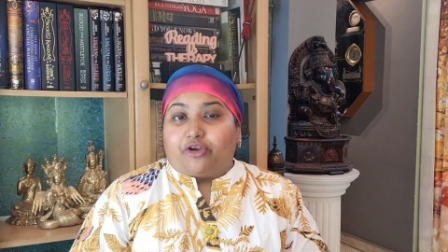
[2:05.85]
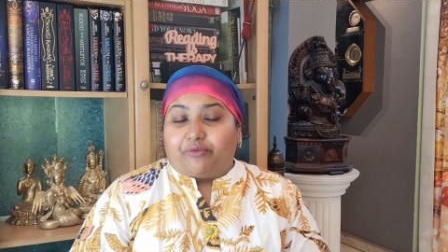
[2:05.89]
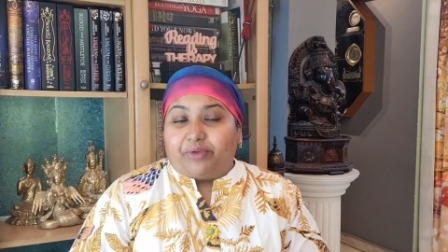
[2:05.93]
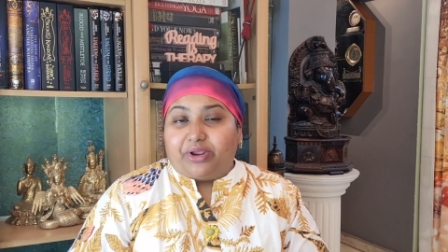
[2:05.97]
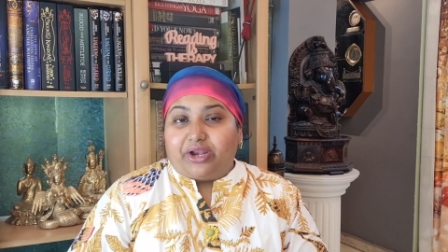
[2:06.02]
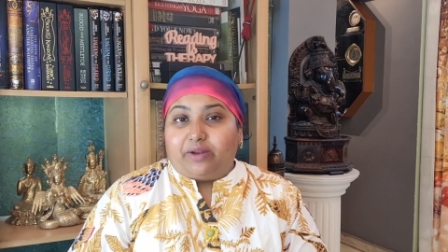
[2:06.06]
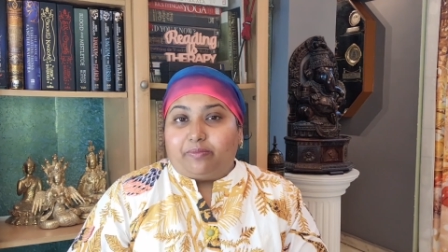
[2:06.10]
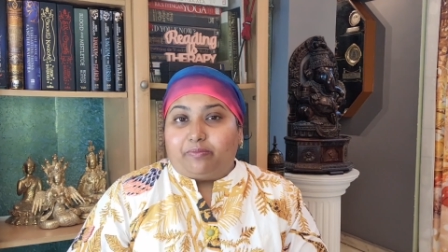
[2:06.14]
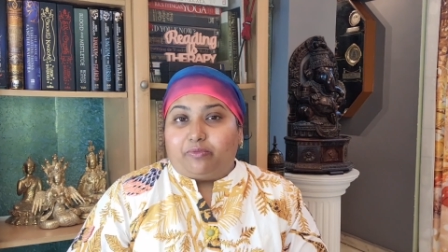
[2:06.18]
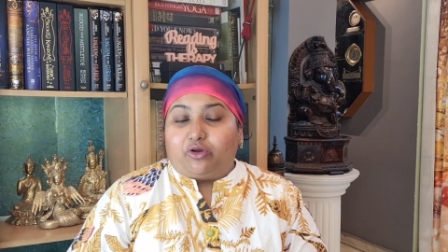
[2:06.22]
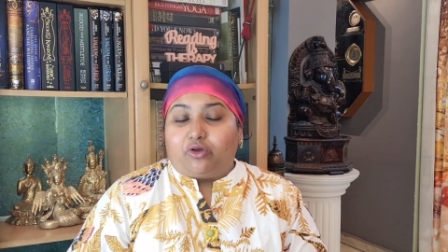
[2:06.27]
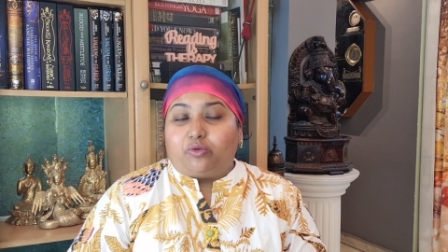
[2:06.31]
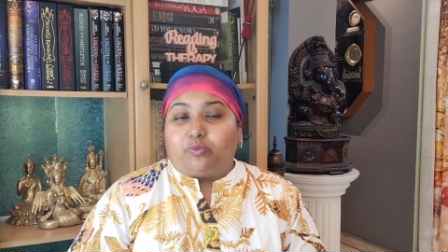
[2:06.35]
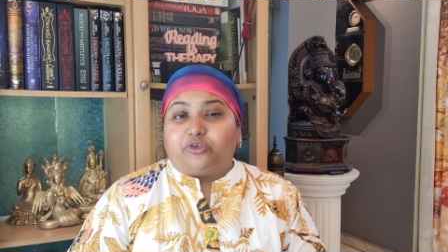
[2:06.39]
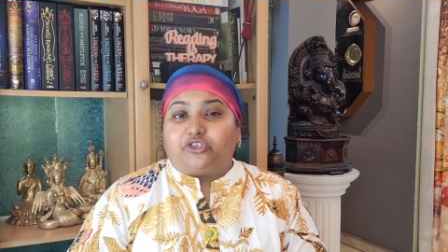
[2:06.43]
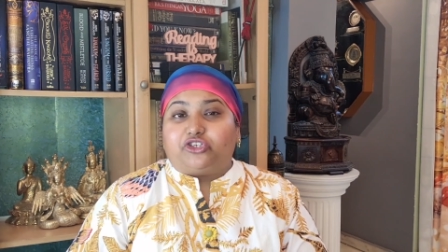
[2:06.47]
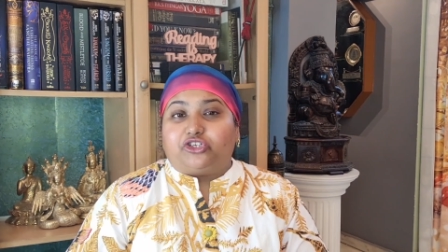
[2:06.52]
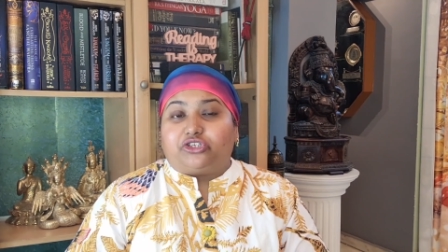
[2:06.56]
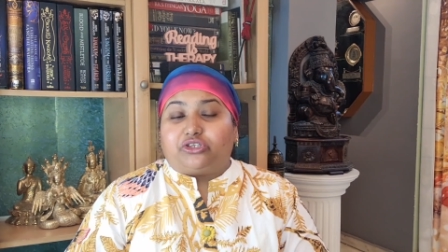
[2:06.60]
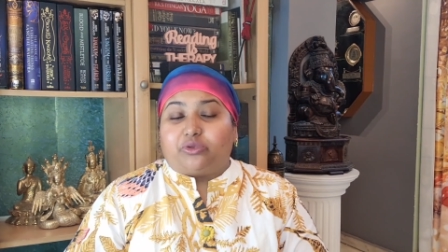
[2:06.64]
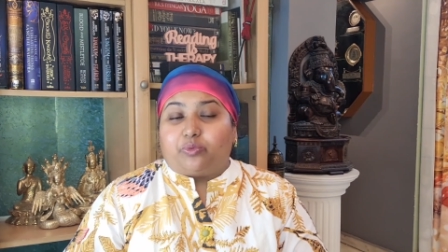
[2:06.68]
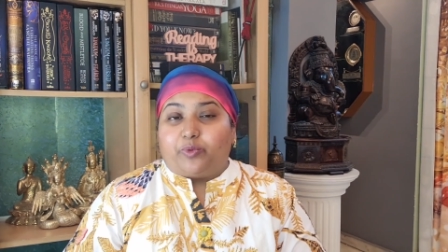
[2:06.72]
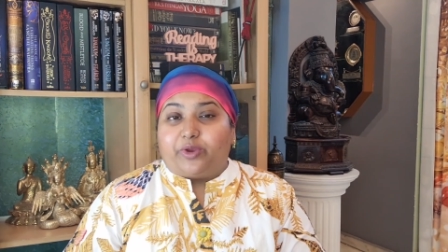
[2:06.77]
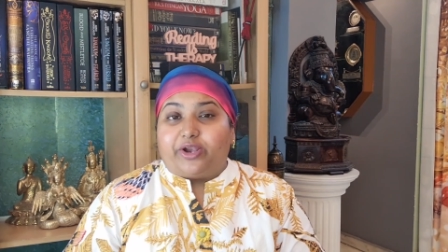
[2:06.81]
Read a book
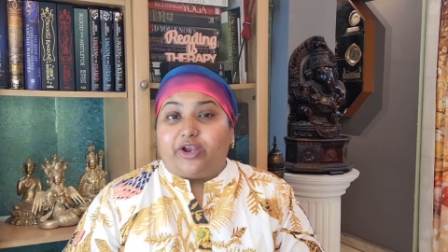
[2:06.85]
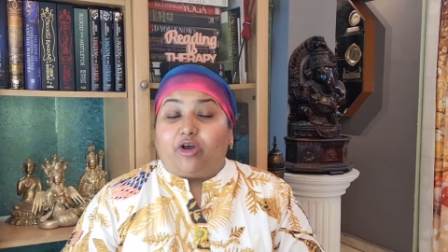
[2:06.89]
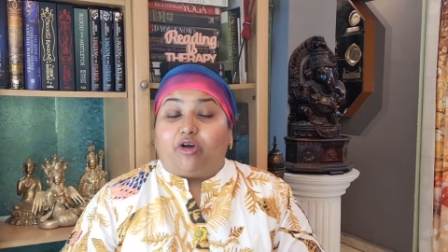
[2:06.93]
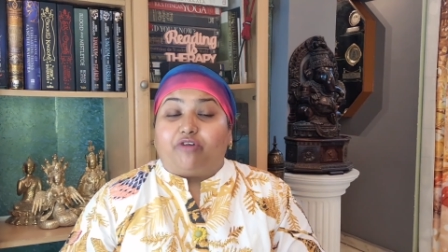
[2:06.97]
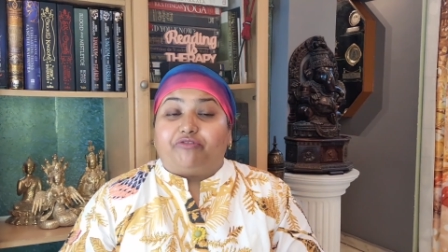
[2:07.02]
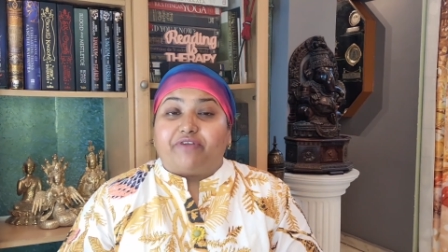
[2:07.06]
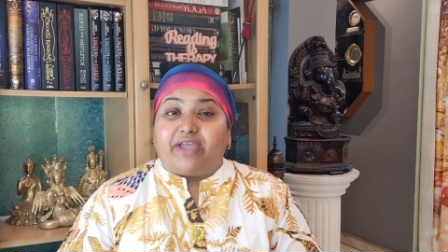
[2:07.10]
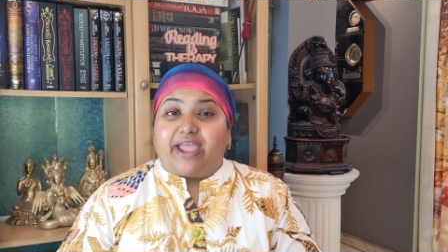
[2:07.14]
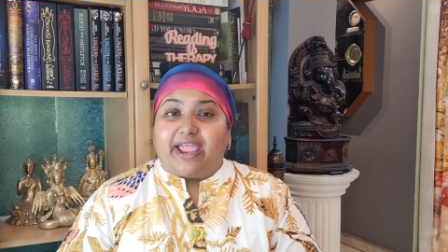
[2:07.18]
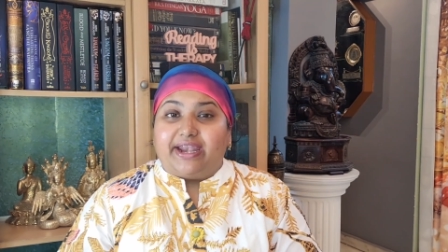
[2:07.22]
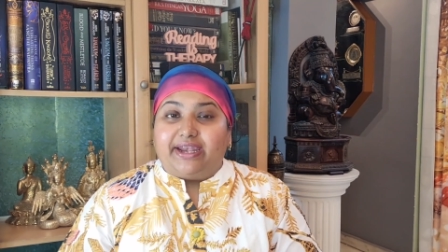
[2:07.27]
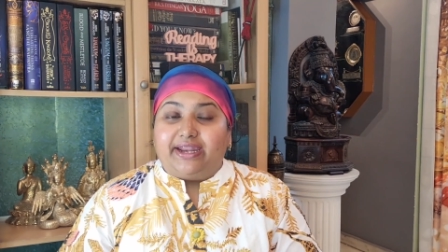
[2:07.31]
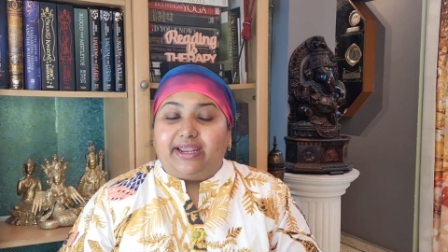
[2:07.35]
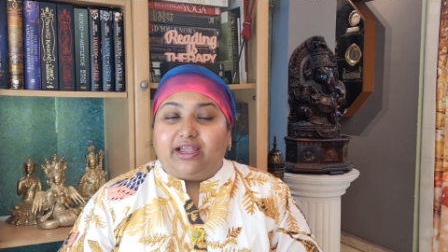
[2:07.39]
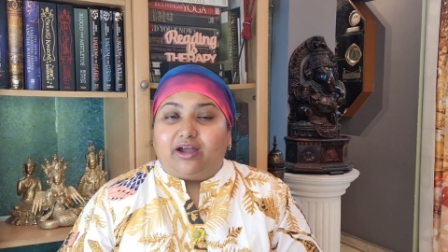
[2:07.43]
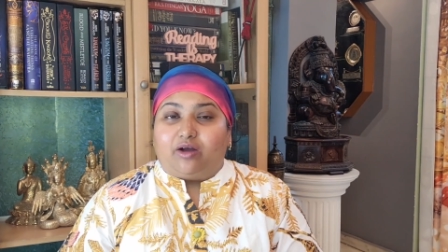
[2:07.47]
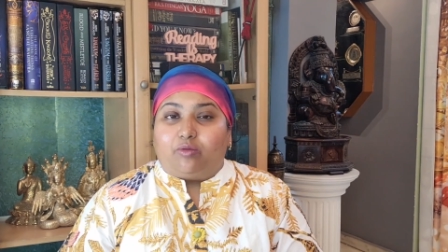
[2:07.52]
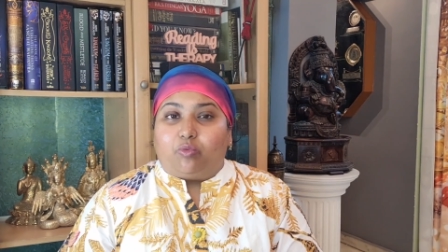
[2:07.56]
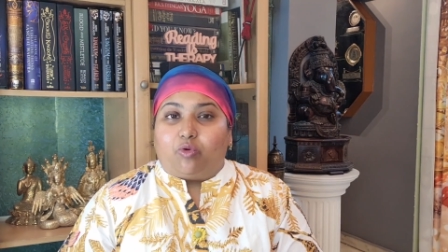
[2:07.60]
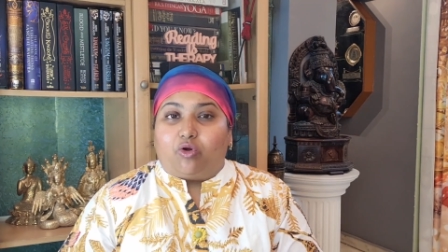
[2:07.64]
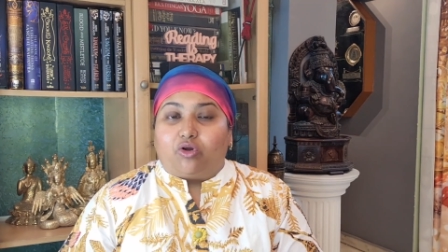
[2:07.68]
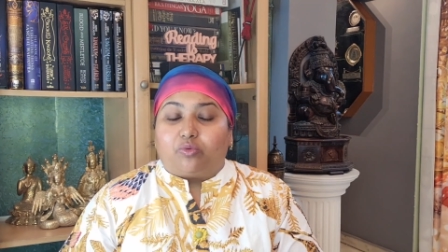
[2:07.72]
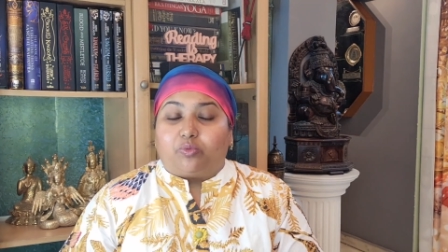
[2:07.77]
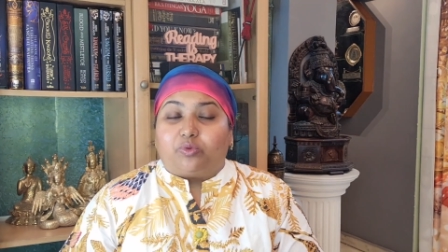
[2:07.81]
which is the winner of any
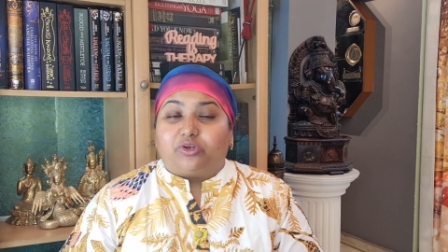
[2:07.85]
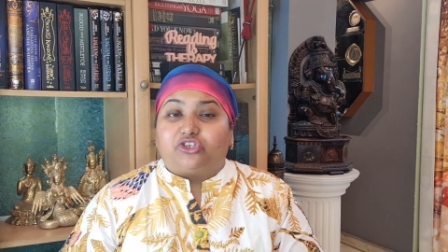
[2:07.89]
award,